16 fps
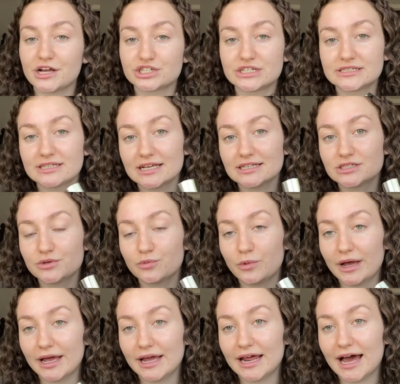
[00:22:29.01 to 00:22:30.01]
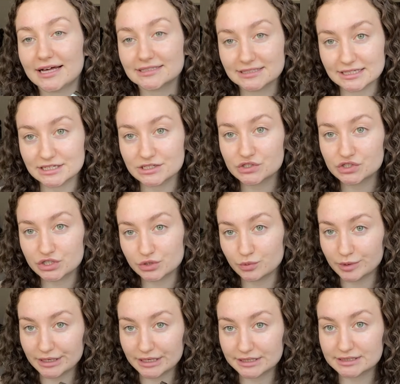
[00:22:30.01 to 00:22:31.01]
She said to wait at least 2
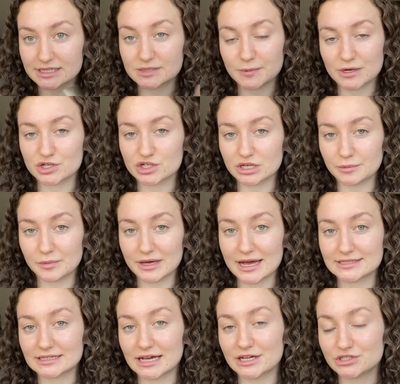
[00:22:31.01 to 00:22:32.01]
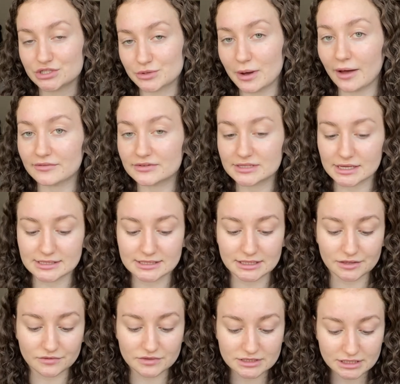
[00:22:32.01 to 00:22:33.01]
weeks, especially because I do have
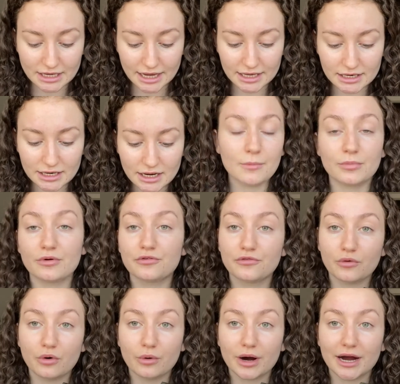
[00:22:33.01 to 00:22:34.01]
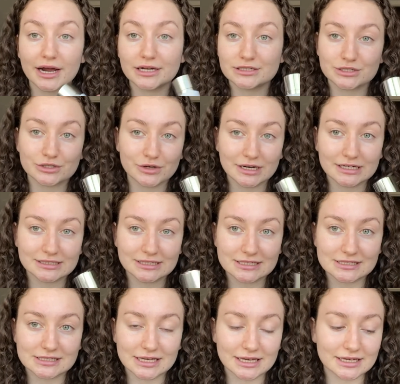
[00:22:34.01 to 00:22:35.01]
sensitive skin, before integrating
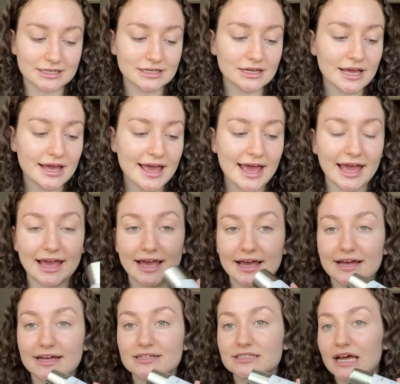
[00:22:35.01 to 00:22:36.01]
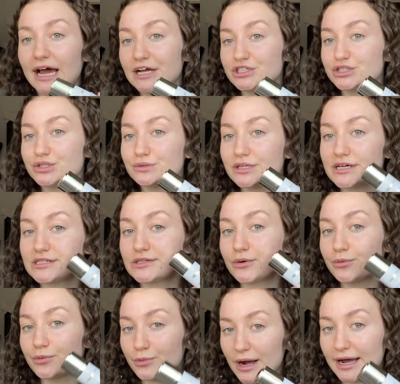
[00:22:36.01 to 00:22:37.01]
this in. And I do this
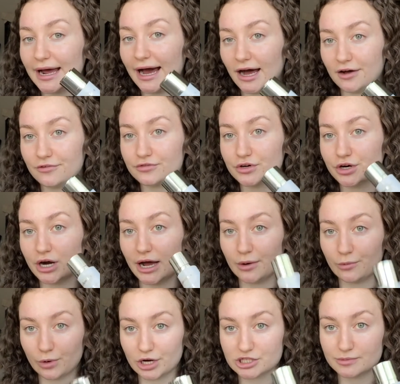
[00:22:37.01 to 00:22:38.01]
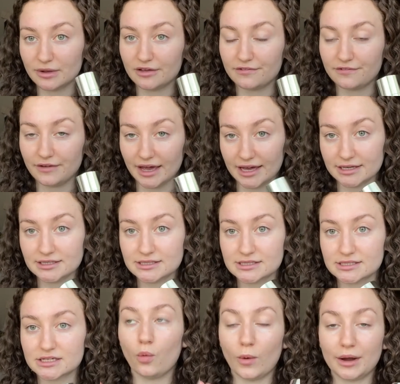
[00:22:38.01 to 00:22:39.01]
right after I wash my
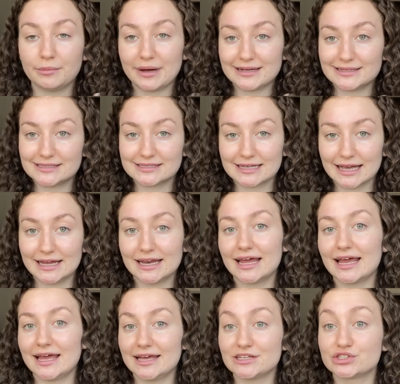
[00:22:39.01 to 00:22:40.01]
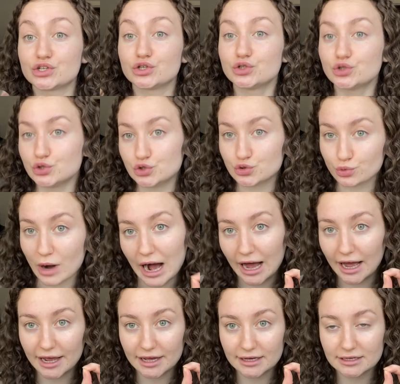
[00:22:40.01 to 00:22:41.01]
face when my skin is dry,